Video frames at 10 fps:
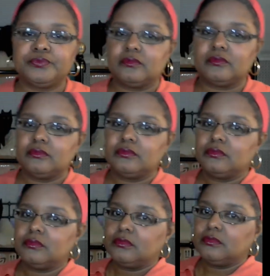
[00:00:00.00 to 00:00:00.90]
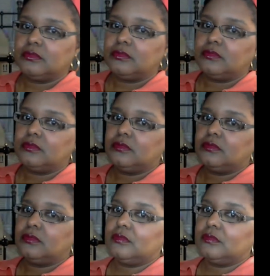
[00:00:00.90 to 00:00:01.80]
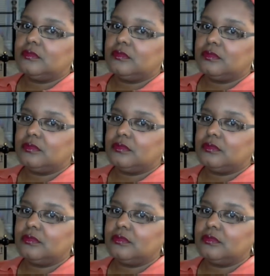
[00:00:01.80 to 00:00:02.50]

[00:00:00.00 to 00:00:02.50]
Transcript: Nobody speaks.